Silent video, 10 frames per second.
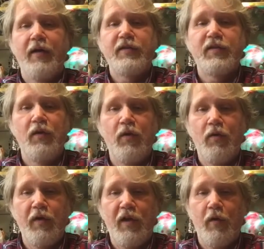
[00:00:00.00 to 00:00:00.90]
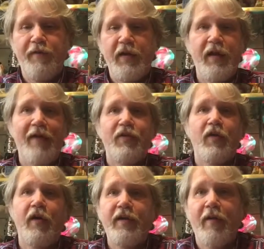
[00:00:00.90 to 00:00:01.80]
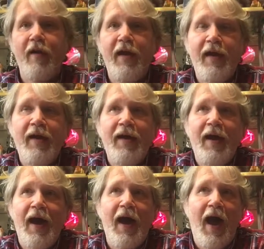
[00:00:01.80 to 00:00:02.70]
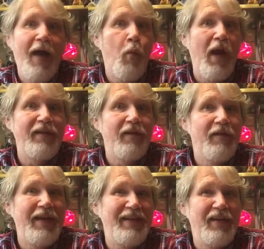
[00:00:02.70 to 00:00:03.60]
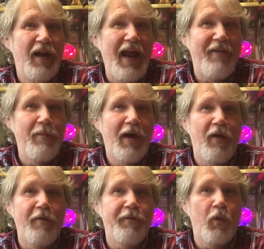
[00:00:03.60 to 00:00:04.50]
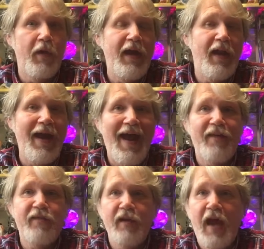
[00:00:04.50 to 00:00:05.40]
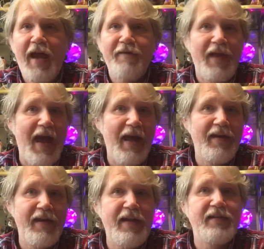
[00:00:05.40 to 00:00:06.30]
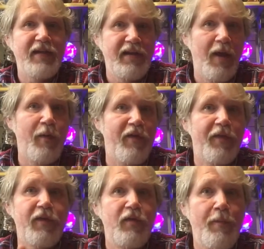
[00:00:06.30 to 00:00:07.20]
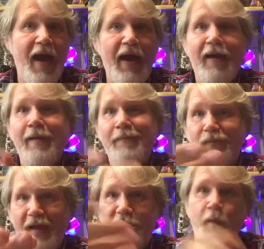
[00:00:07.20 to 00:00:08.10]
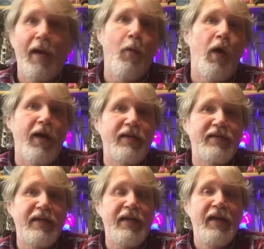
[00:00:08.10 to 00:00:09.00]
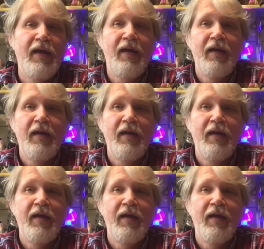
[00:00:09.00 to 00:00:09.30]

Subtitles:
So, if you have a Target in your area, I went, they did not have them out on the floor yet. I asked the guy if they had any. He said, yeah, we've got the 2-pack. That's what I wanted to see.